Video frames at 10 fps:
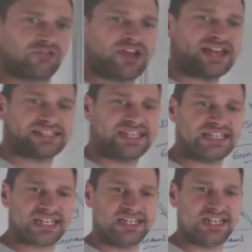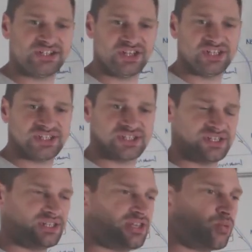creates these conditions
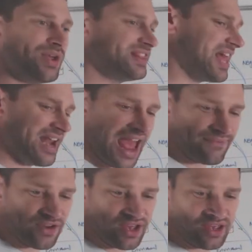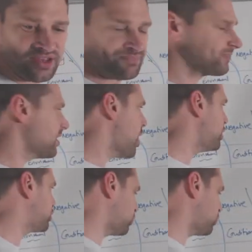that we then have a, a